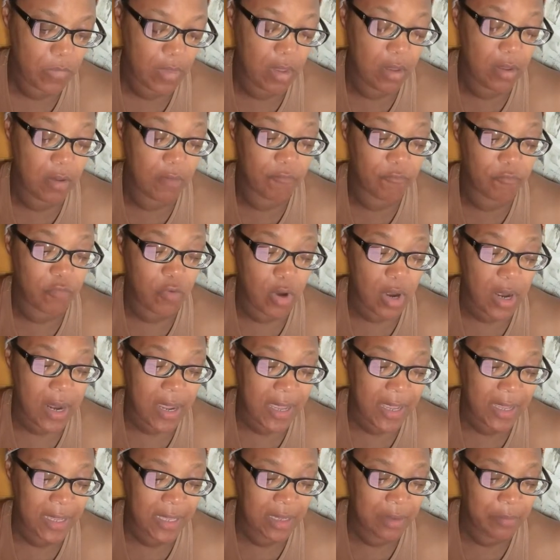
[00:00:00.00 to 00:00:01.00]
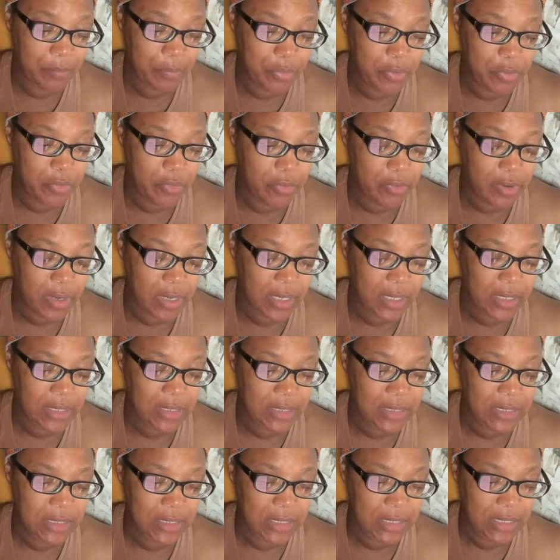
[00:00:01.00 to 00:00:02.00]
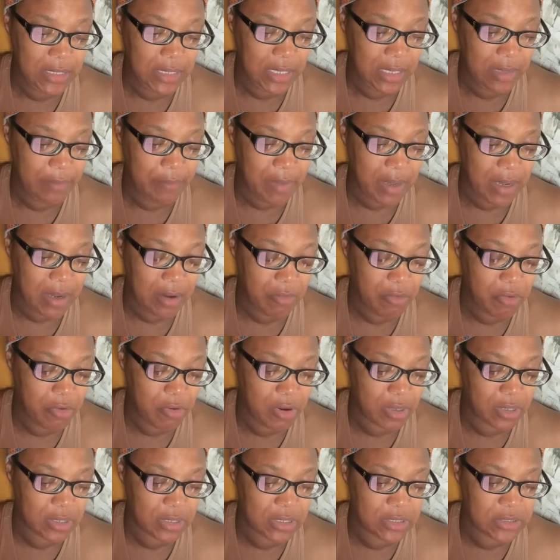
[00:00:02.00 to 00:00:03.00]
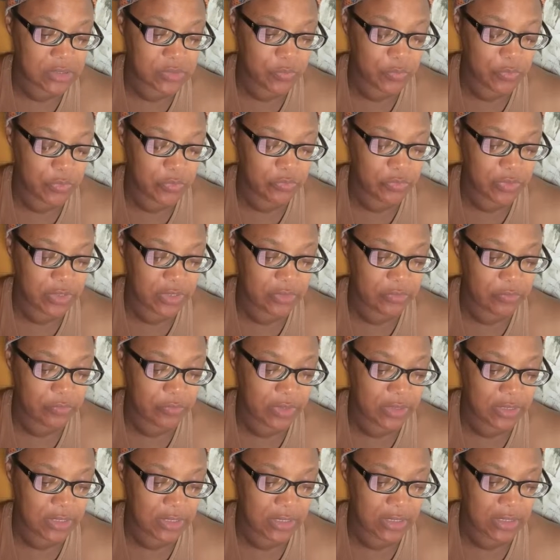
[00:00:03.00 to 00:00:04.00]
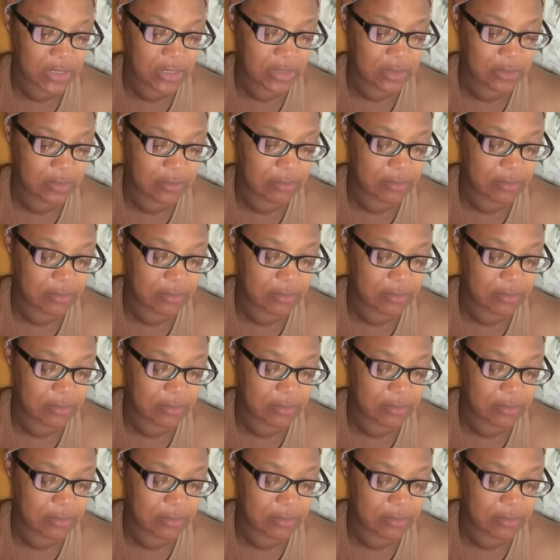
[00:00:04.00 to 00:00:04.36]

For I am poor and needy, and my heart is wounded within.